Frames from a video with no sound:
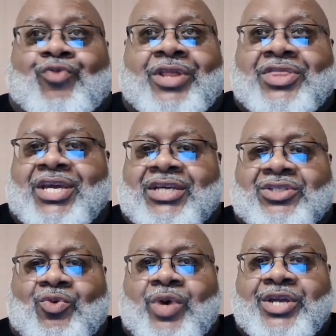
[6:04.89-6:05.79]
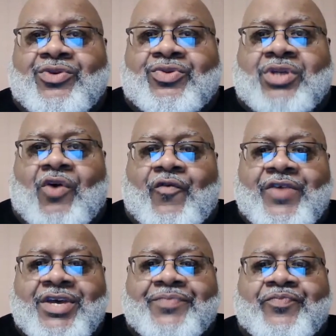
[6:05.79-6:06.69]
run things the way you saw
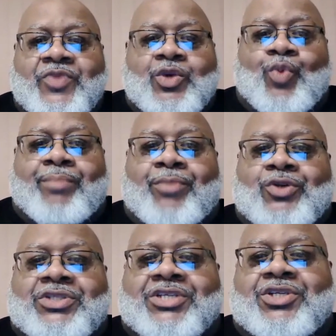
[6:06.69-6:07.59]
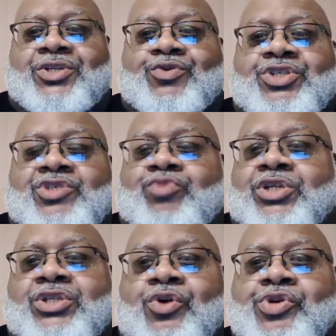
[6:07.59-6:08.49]
fit, when most institutions would
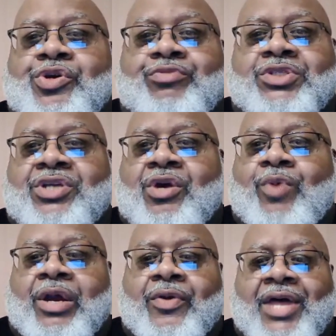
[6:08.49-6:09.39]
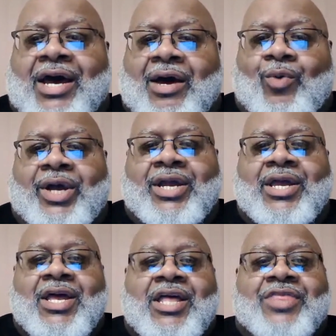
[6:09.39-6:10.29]
have told you it was their way or the highway.
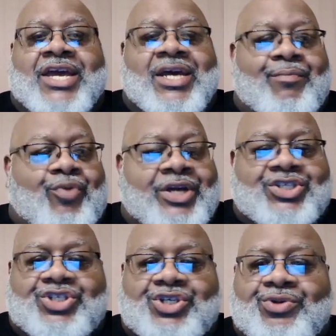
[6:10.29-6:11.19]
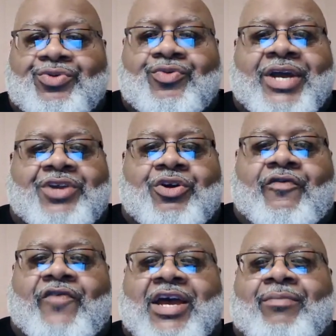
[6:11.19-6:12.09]
They embraced you and your
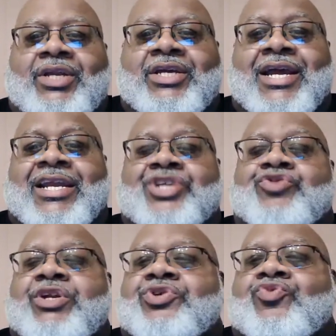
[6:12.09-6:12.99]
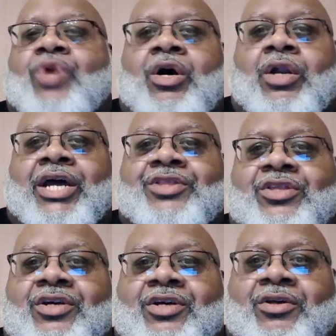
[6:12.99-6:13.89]
family, and they treated you all like
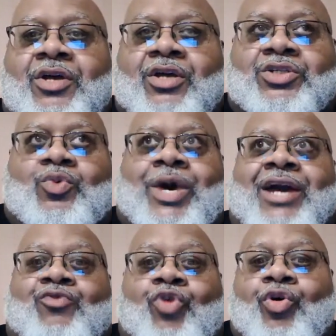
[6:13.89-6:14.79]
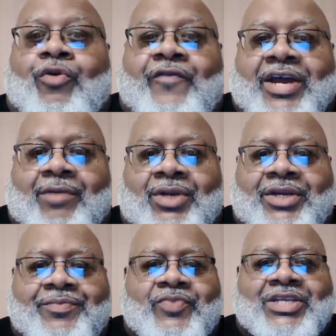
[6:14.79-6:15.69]
the SWAC royal
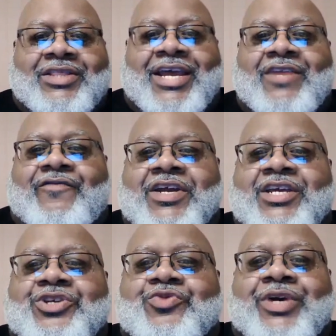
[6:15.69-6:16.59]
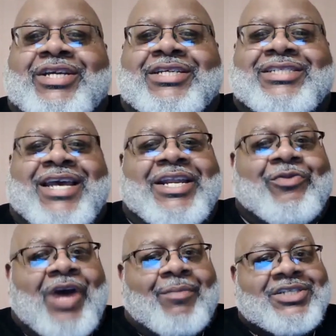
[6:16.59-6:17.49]
family. They defended you against Eddie
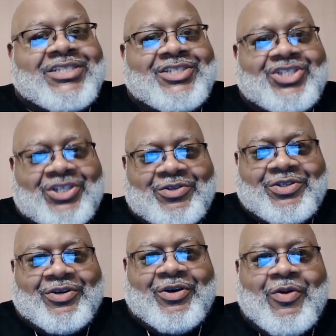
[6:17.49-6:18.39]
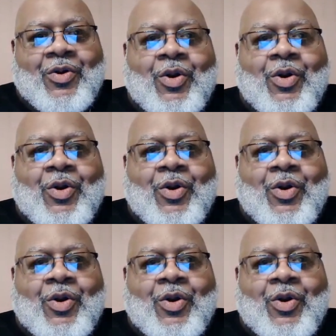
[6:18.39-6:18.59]
Robinson Junior